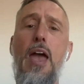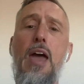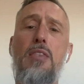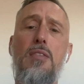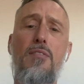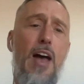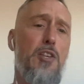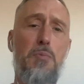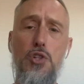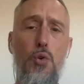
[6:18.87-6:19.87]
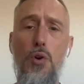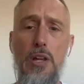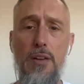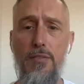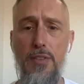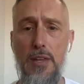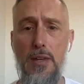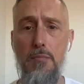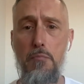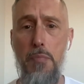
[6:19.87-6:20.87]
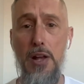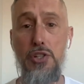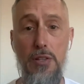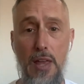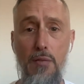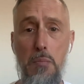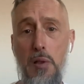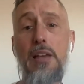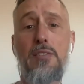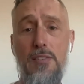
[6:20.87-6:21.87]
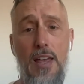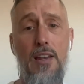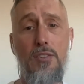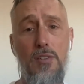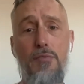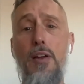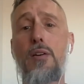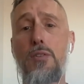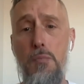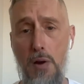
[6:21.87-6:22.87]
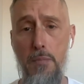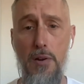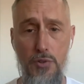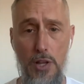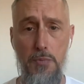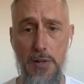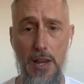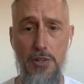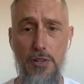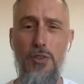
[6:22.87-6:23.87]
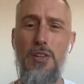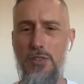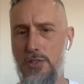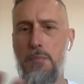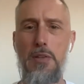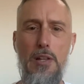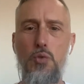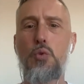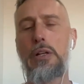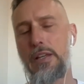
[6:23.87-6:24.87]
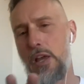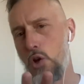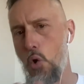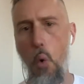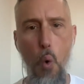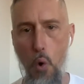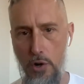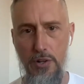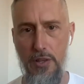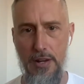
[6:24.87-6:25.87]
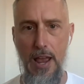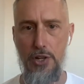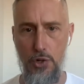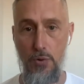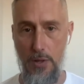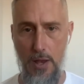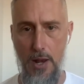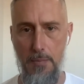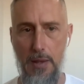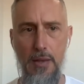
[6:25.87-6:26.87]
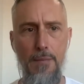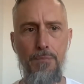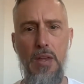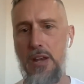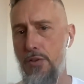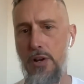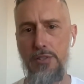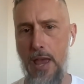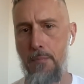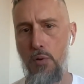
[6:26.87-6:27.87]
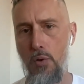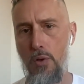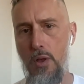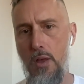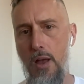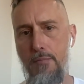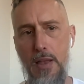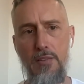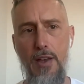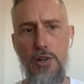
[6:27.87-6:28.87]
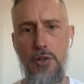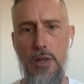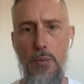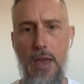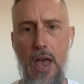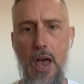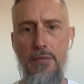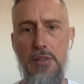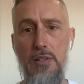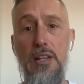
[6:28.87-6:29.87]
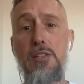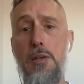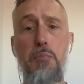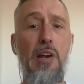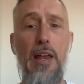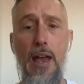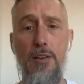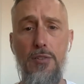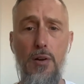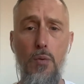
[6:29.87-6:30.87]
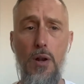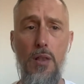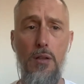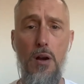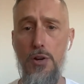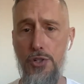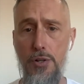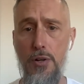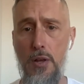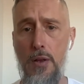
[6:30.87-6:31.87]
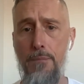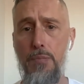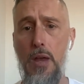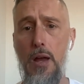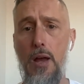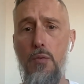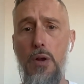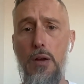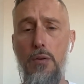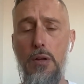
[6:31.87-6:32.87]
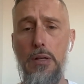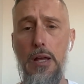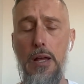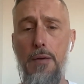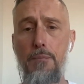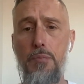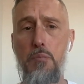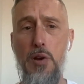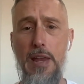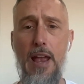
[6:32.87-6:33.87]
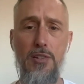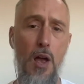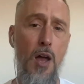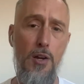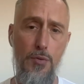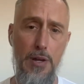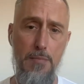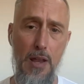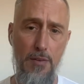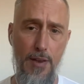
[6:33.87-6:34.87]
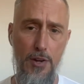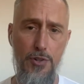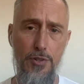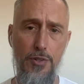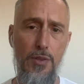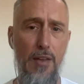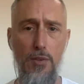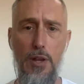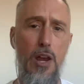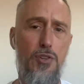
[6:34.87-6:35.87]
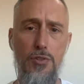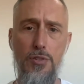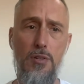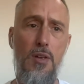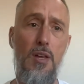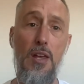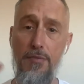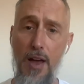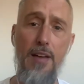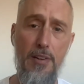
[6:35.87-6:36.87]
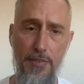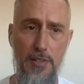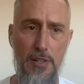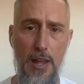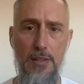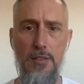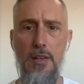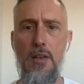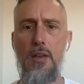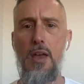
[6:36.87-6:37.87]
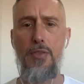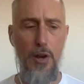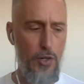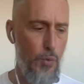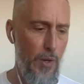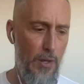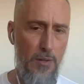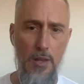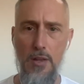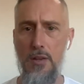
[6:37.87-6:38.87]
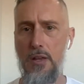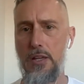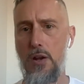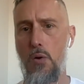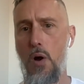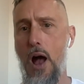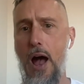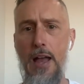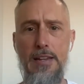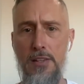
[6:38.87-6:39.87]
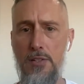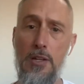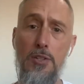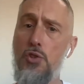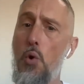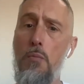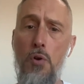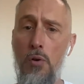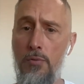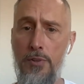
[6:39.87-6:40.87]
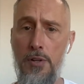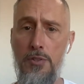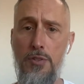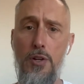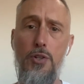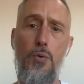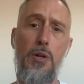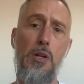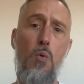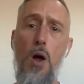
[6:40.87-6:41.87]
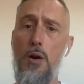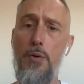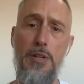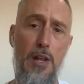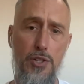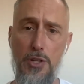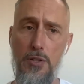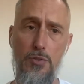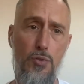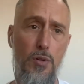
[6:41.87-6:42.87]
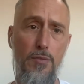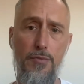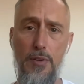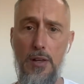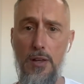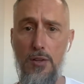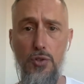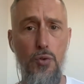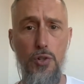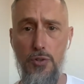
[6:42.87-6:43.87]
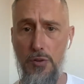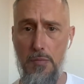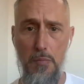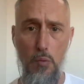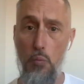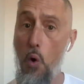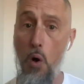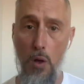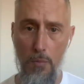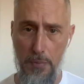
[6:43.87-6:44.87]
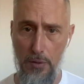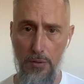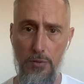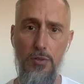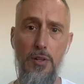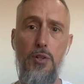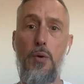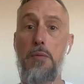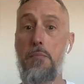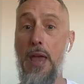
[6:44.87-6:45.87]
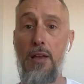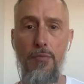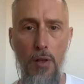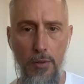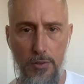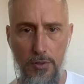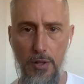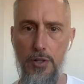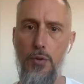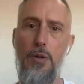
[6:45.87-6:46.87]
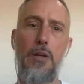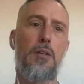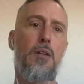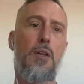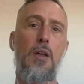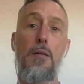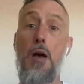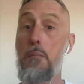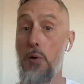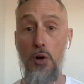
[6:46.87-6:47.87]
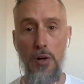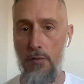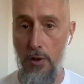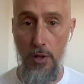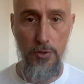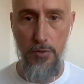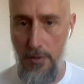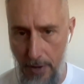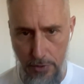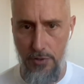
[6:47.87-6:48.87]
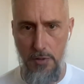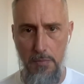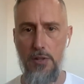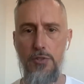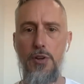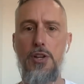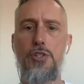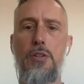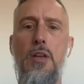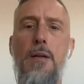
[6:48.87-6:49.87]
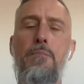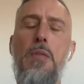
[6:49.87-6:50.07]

And the vast majority of the budget that replaces that is the federal Department of Transportation. So this is something that's really core to the national economy. Another example of manufacturing that we have is Lindsay Precast. They're one of the larger uh, uh, um, precast concrete manufacturers. So they have locations in, in five different states, and they're doing you know high density storm culverts. They're doing water retention, sort of uh, sewage wall builds. They're doing bank vaults. They're doing uh, burial vaults for the Veterans Administration.